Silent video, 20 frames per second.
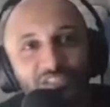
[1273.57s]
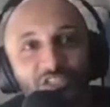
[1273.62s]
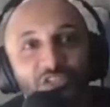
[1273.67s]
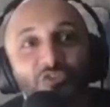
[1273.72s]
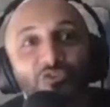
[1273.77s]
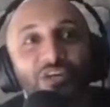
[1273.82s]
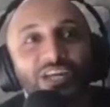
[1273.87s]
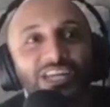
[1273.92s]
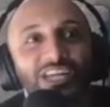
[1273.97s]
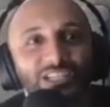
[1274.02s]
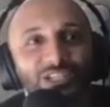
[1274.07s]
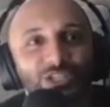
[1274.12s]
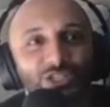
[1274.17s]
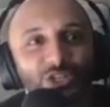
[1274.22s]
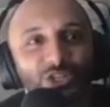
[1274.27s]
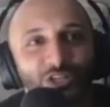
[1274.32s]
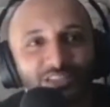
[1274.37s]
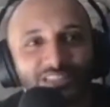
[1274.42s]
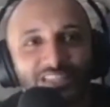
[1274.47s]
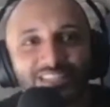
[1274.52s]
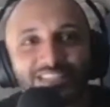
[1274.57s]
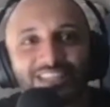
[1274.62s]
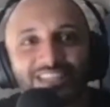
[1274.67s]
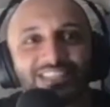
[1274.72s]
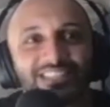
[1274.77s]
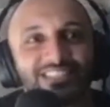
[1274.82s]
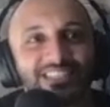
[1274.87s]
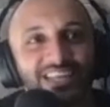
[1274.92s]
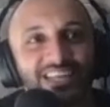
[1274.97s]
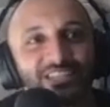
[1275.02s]
screenshot this
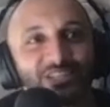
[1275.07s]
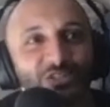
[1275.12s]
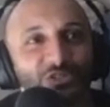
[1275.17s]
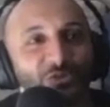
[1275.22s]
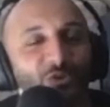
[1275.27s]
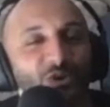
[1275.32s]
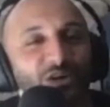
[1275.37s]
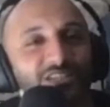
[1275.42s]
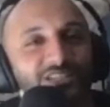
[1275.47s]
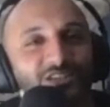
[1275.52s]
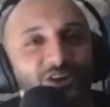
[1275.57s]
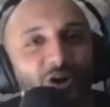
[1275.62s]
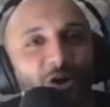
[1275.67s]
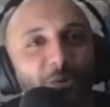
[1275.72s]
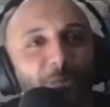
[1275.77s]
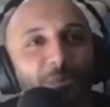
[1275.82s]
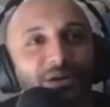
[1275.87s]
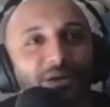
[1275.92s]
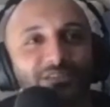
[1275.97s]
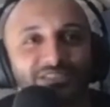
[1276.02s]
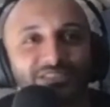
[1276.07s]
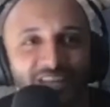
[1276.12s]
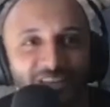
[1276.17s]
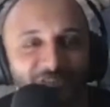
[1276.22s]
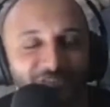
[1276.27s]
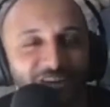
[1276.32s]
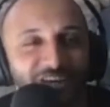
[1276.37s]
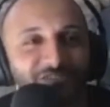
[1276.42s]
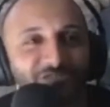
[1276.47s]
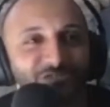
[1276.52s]
and send it to us on Pulse
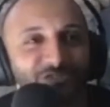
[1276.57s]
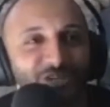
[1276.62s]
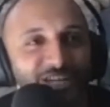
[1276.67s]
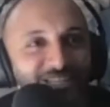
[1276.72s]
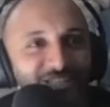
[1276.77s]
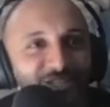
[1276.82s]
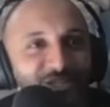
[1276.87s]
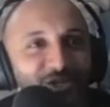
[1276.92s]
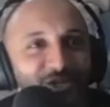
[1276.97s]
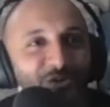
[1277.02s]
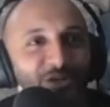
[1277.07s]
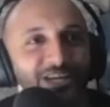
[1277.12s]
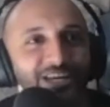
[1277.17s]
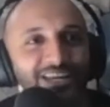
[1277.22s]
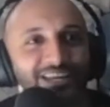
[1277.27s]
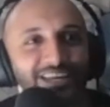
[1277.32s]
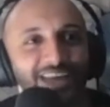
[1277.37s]
95 Radio.